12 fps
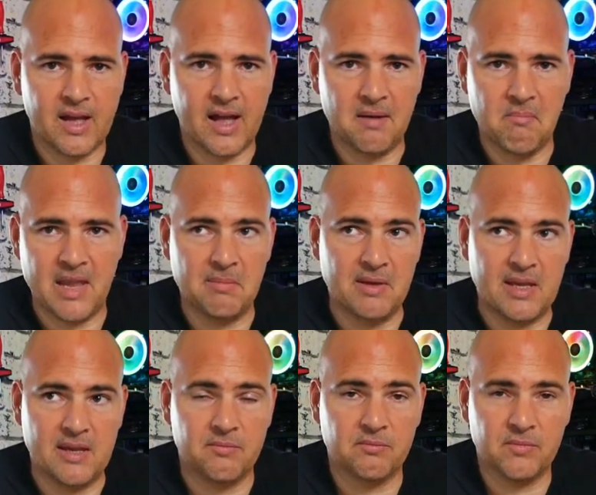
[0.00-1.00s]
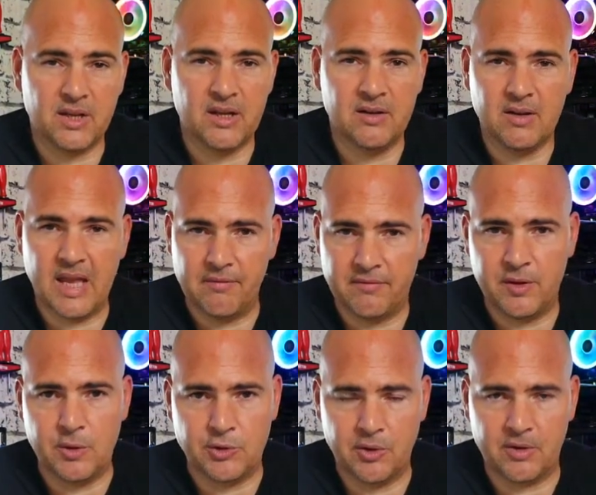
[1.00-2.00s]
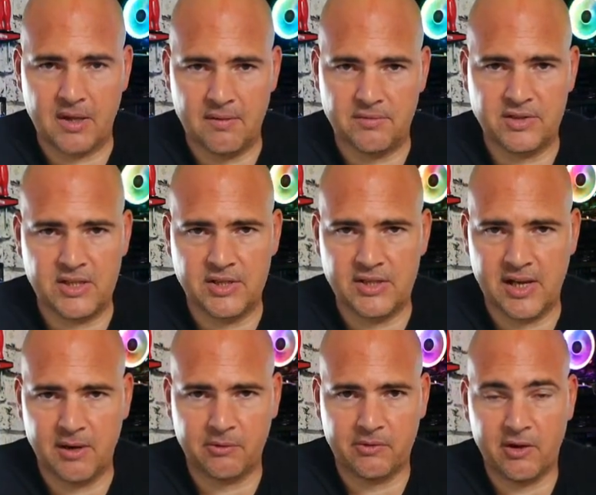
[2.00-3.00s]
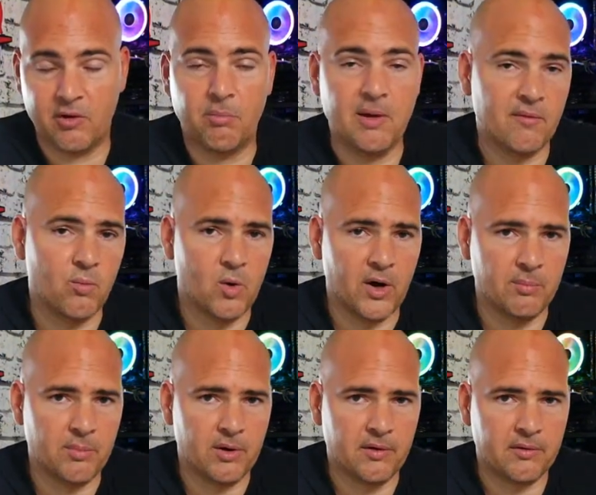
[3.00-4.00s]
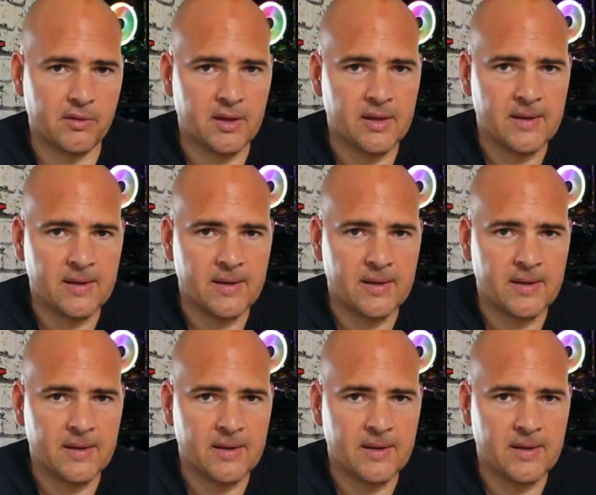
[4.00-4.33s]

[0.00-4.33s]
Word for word: and maybe in future give CCL still a bit of a wide berth.